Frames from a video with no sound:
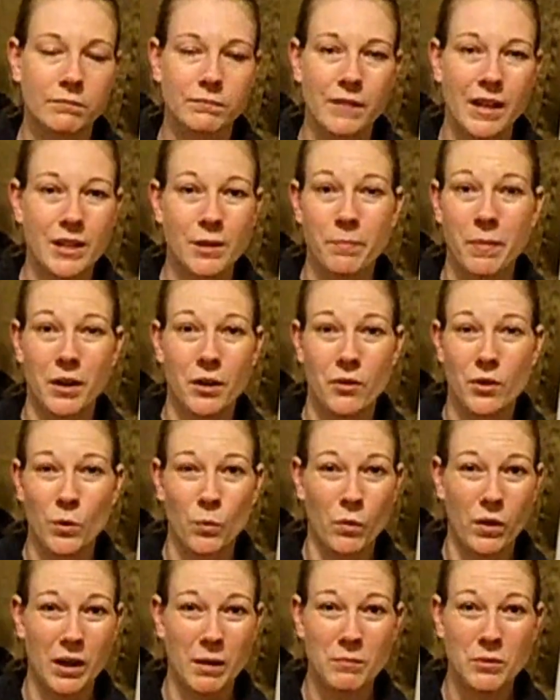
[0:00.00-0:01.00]
That's better
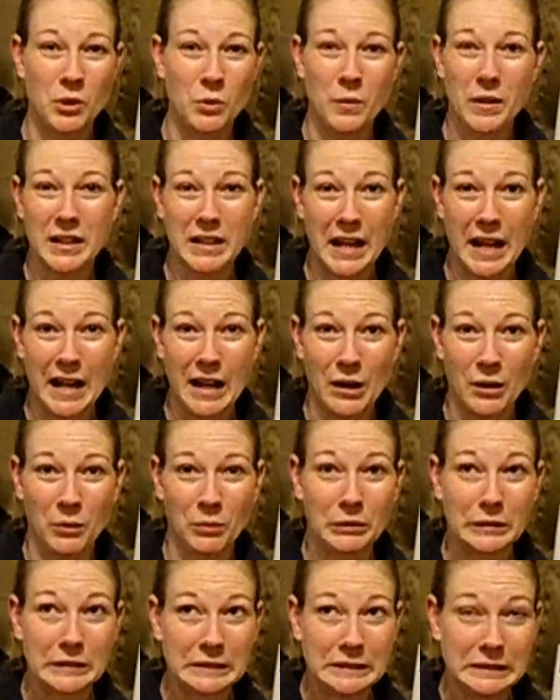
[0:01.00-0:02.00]
than what I'm doing
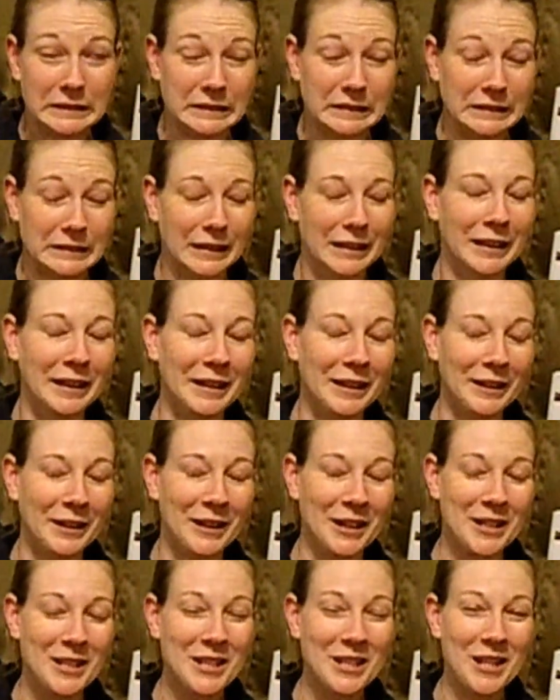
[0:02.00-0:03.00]
now.
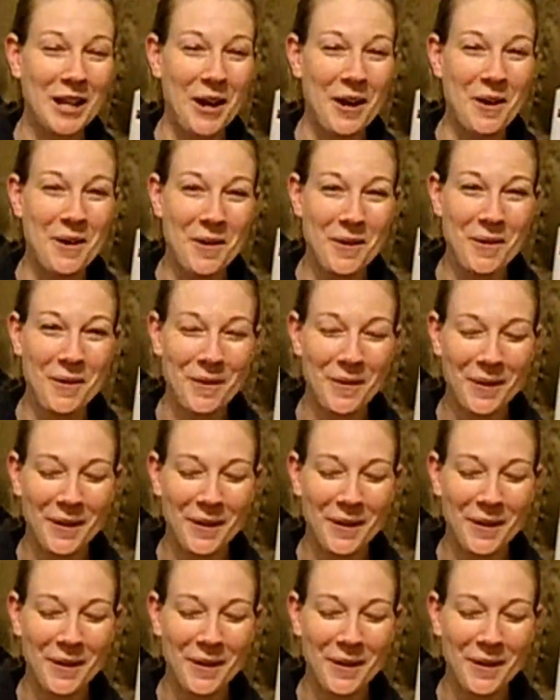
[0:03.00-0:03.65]
So,